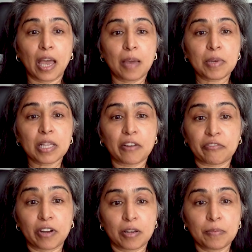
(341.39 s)
Emil
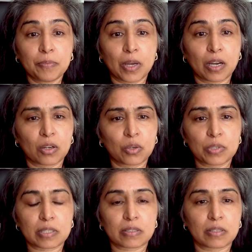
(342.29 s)
Ephraim, who
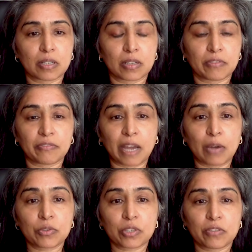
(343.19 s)
is the
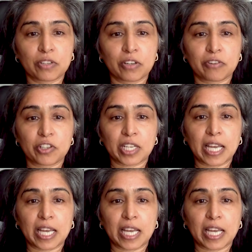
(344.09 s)
founder of Neo4j,